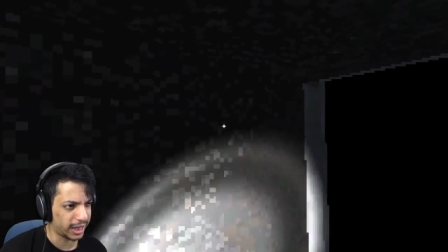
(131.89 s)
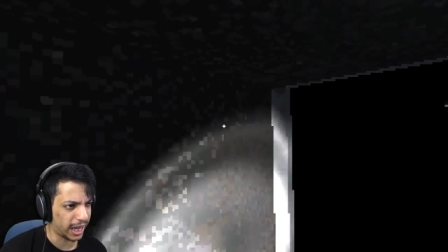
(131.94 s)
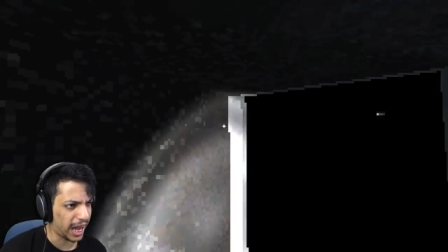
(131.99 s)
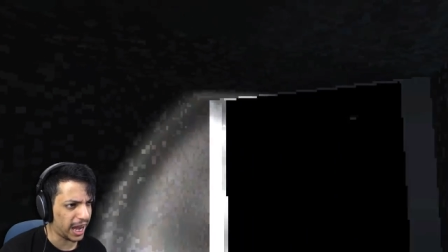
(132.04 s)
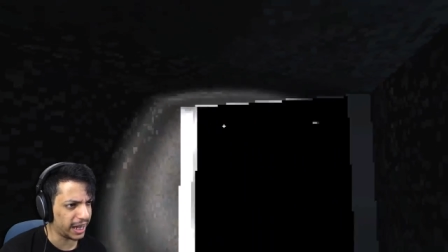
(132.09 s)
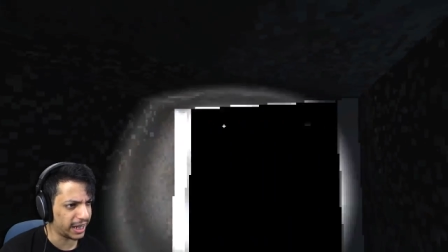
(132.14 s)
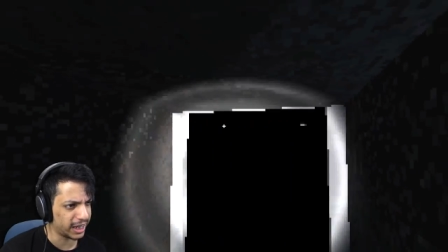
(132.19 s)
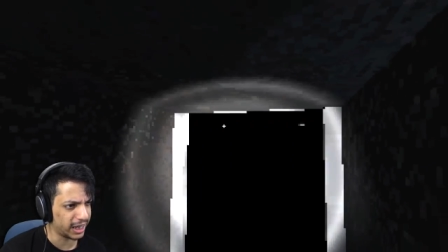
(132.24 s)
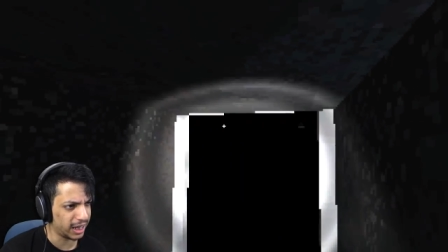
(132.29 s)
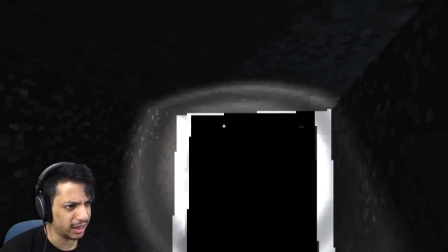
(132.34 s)

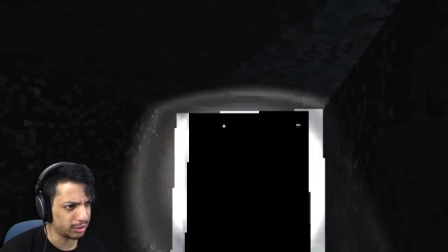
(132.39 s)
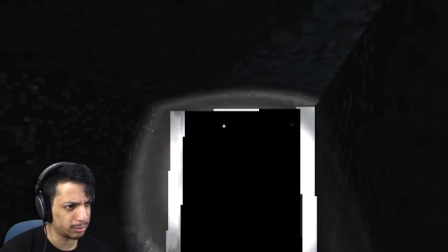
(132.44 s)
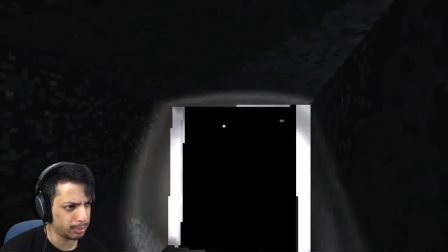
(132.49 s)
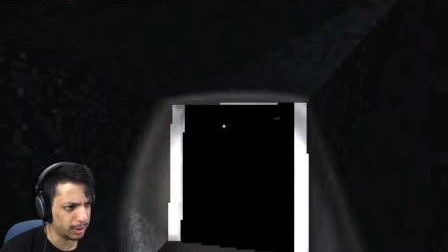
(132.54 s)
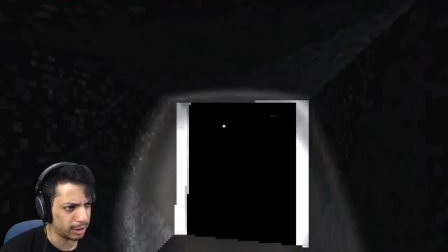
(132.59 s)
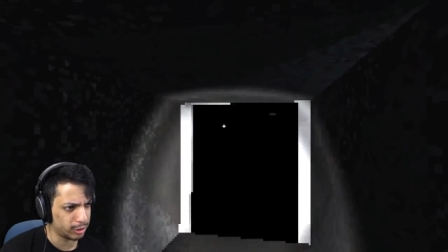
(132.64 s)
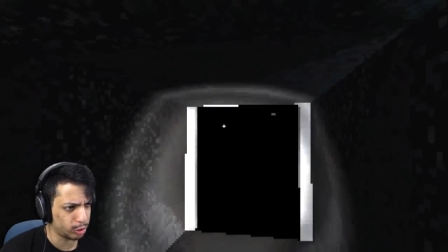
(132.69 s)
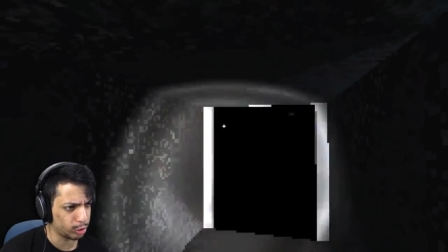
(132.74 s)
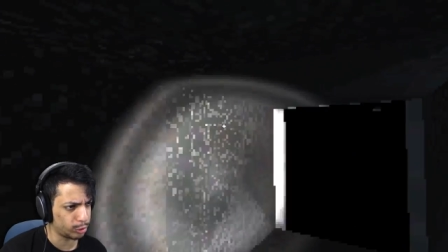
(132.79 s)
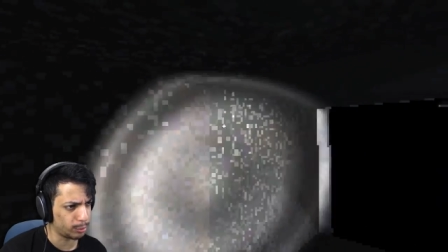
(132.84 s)
hey, can I
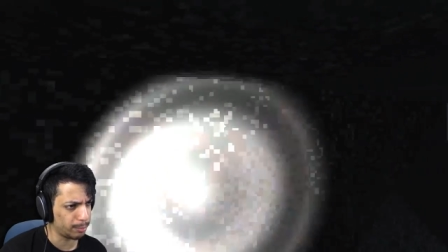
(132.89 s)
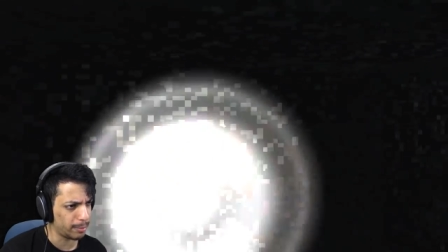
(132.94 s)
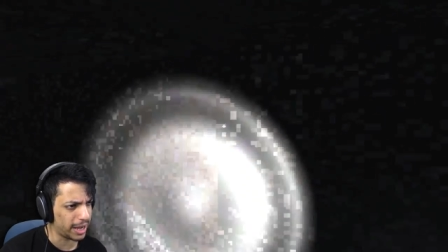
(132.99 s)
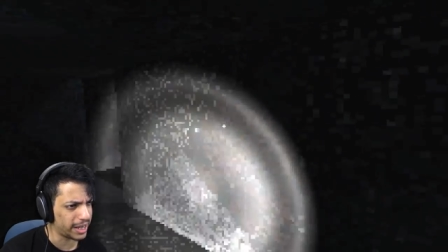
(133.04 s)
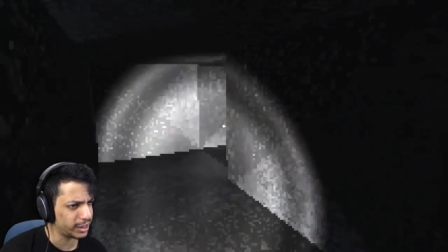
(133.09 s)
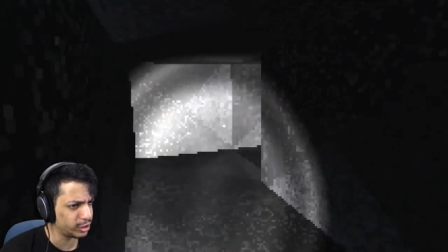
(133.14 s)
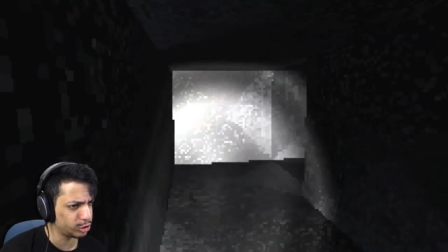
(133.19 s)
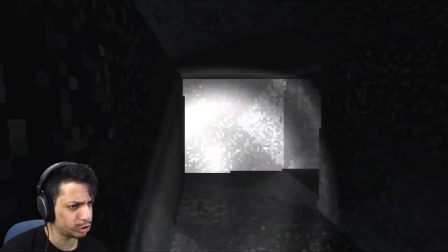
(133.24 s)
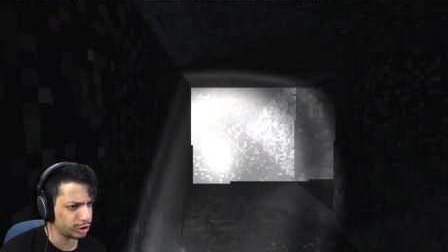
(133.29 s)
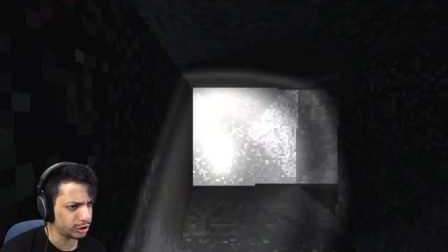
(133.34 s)
speak to your
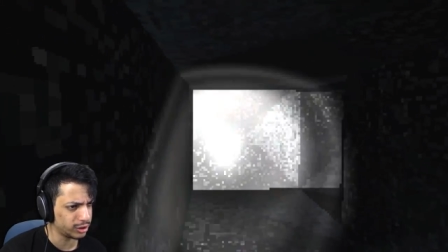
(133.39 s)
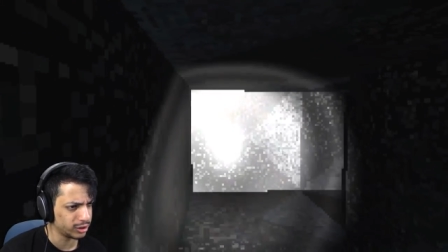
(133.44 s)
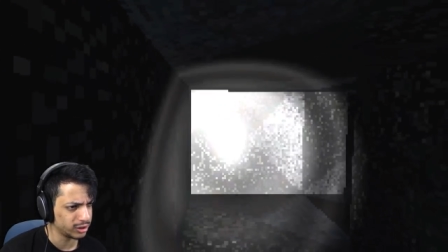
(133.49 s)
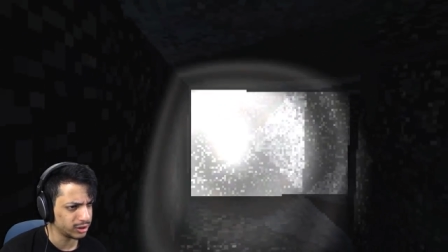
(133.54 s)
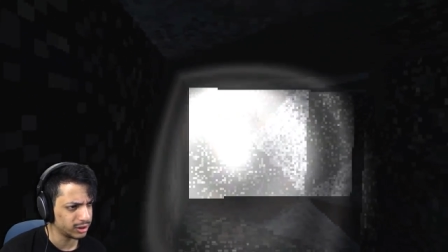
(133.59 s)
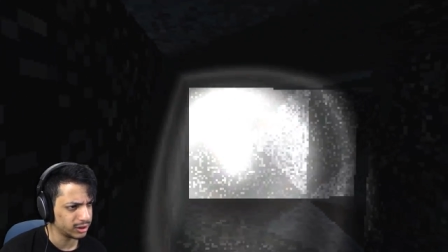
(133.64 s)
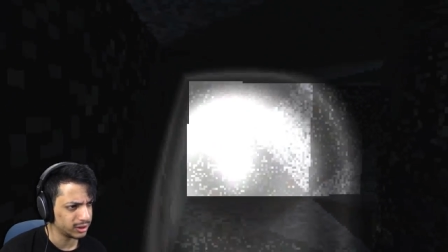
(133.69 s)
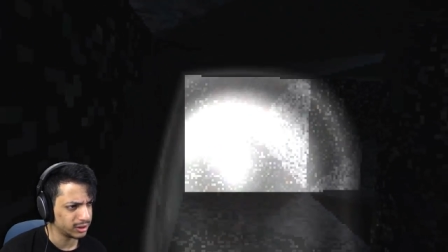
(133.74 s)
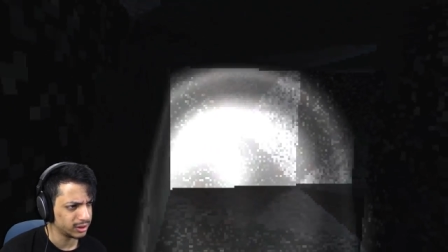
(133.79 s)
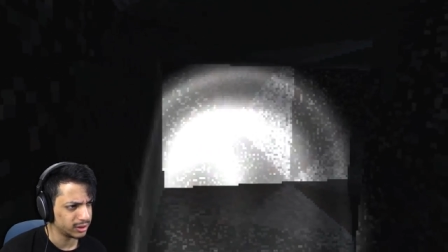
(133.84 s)
manager?
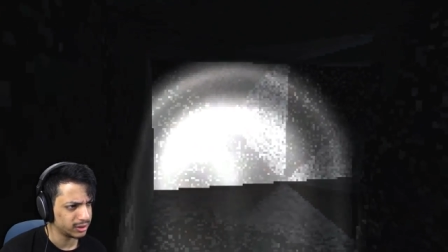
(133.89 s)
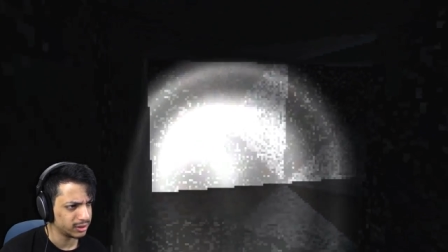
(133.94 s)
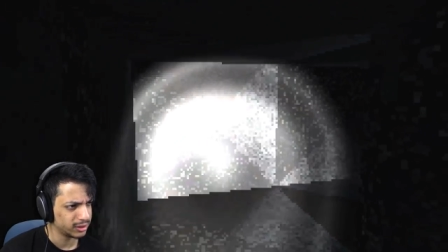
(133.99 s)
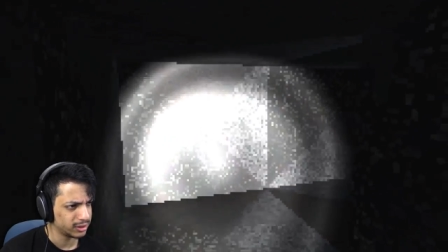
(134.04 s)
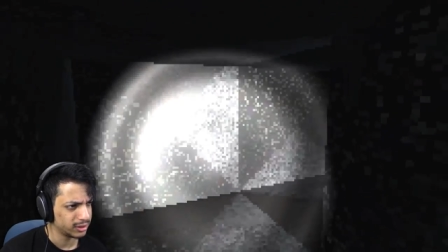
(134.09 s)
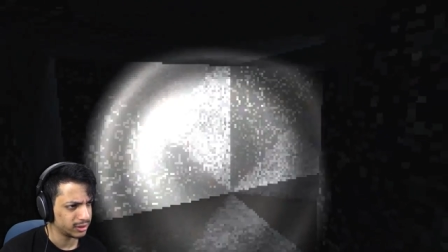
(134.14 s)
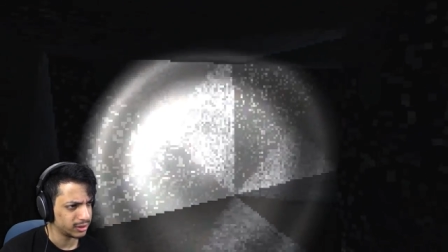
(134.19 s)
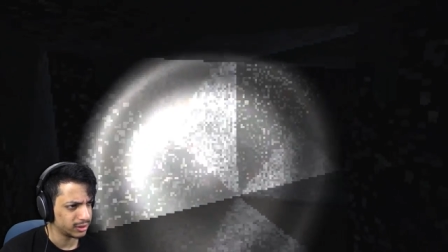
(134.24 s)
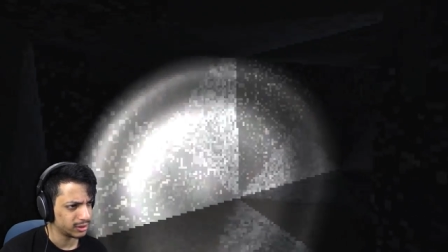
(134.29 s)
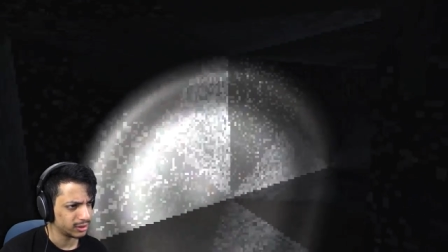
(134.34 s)

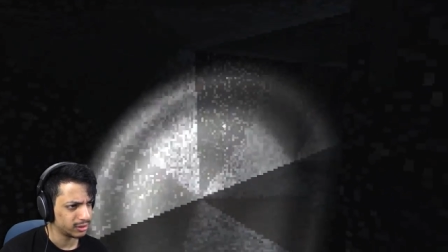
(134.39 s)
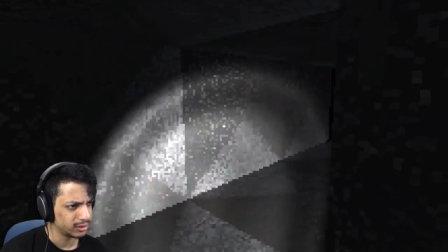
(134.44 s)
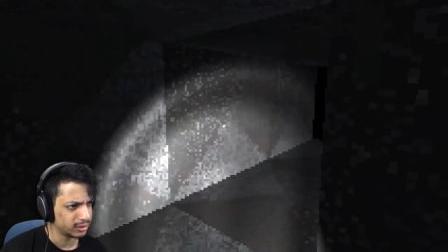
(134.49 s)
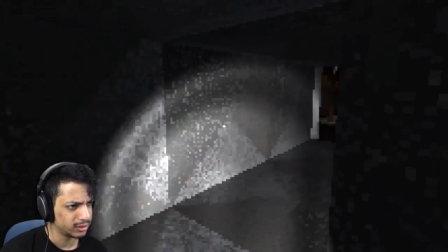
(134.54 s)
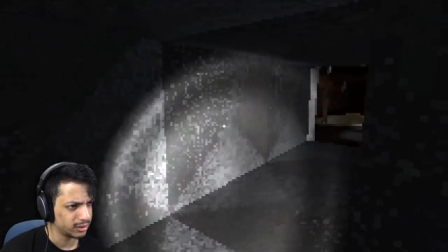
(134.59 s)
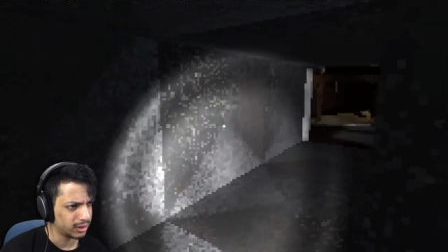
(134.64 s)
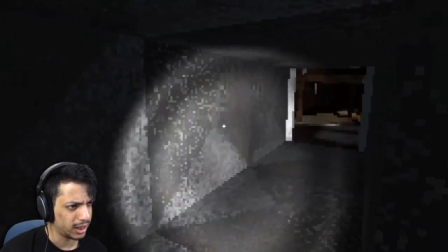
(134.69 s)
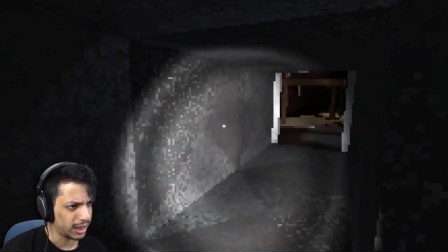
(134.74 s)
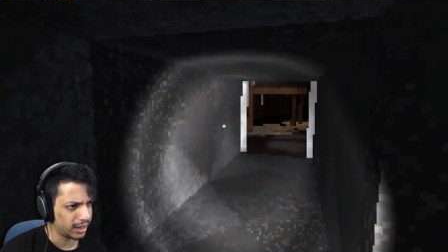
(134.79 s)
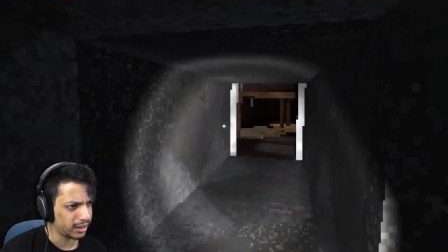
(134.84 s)

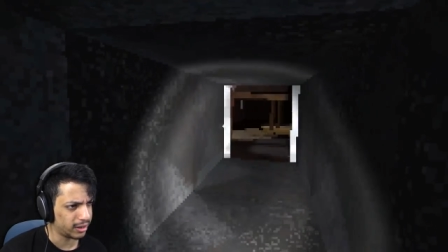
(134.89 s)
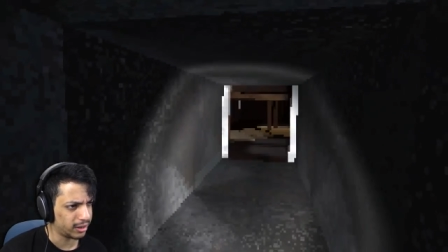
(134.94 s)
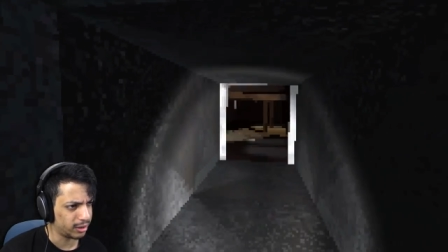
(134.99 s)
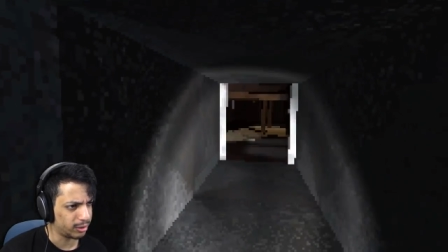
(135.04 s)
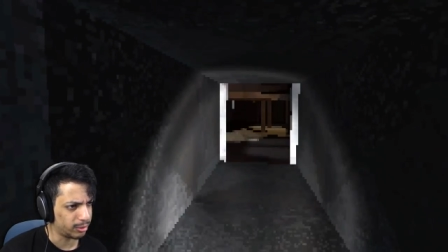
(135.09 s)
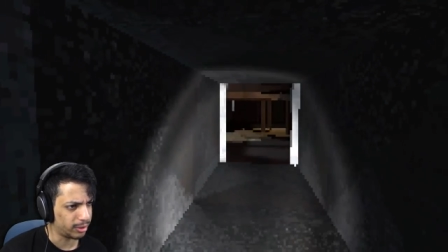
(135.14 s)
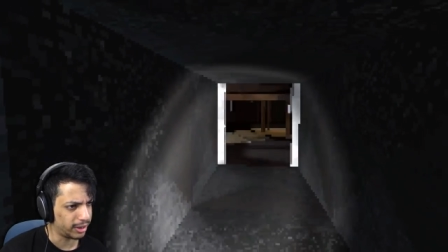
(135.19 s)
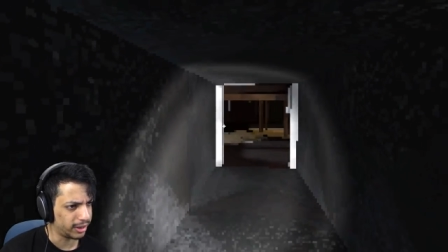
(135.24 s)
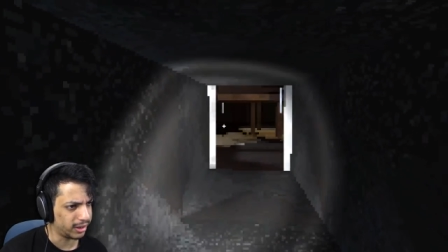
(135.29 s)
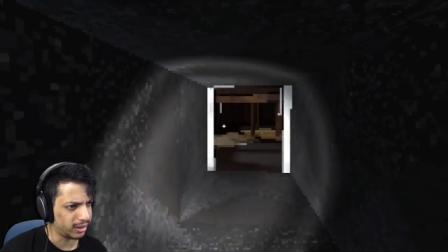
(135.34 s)
I don't
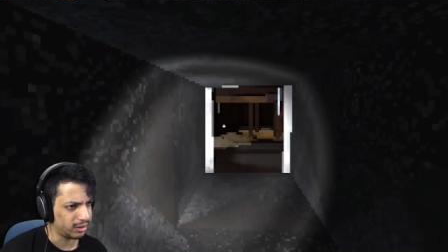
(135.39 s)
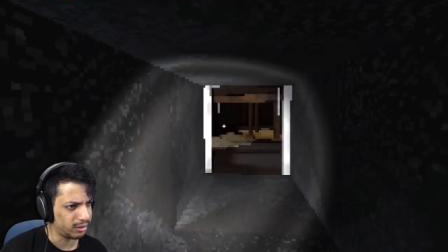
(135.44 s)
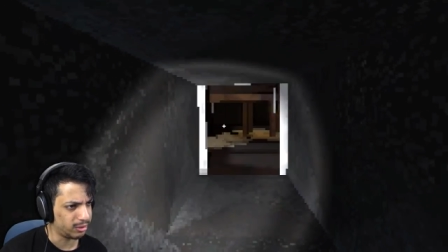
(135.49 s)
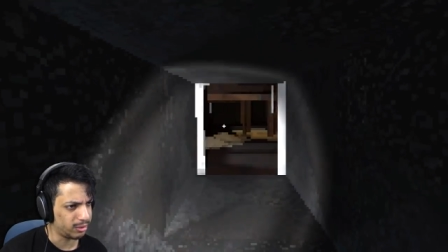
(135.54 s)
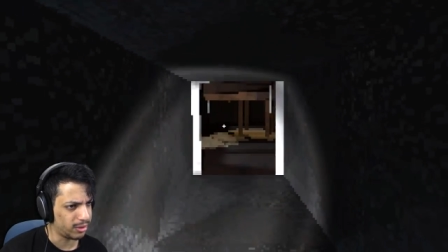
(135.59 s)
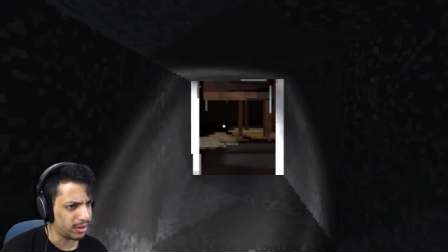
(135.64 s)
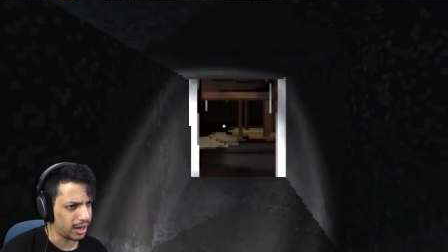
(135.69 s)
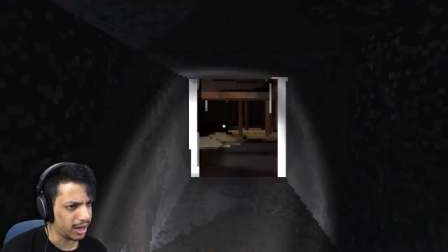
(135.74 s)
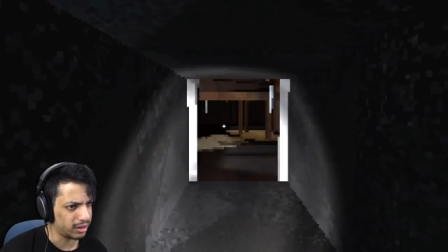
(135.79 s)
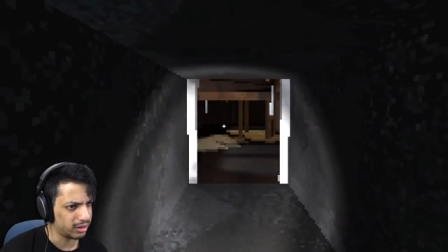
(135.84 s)
know why they
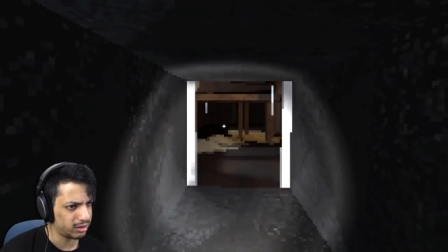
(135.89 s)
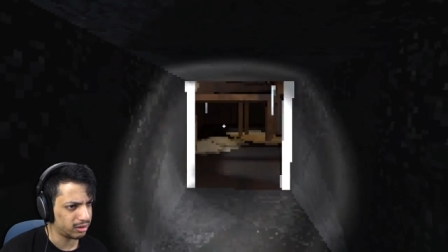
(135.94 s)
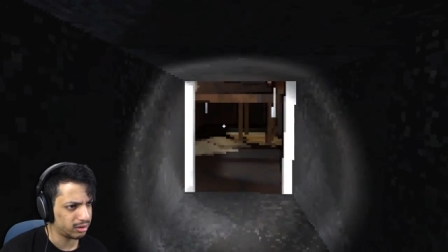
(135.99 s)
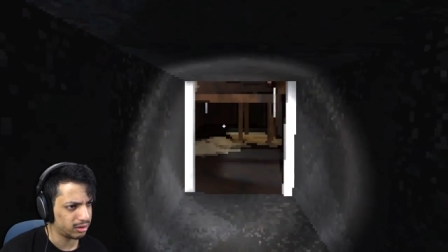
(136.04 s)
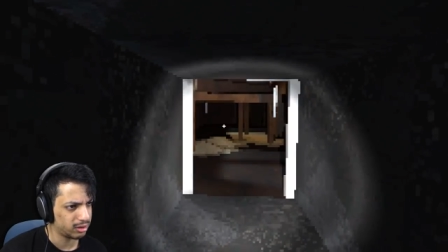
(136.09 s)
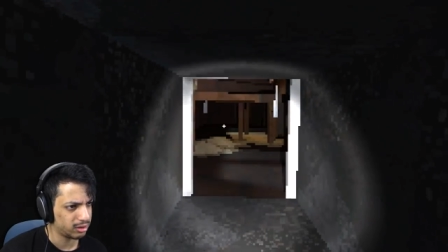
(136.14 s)
do that.